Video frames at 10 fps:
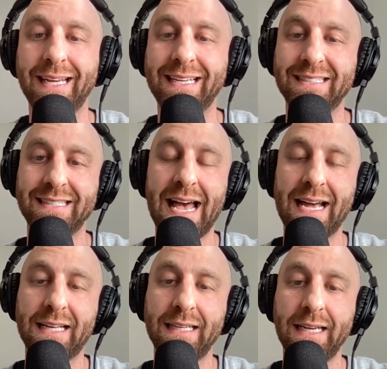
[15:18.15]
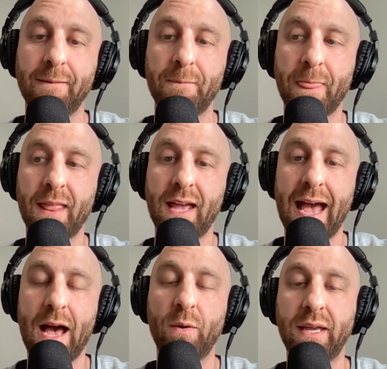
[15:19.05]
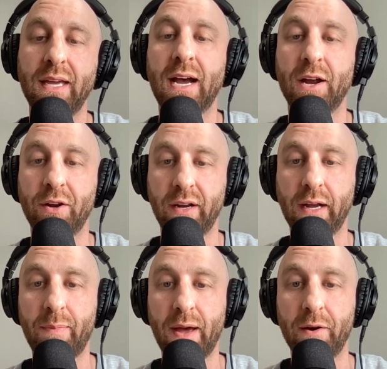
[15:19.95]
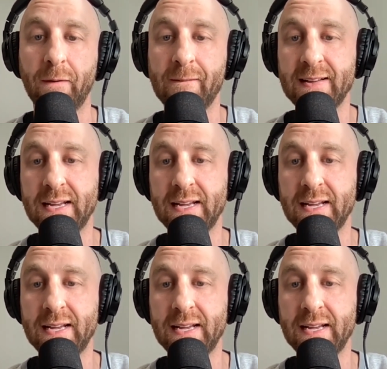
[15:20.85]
exactly how he and I are going to get better.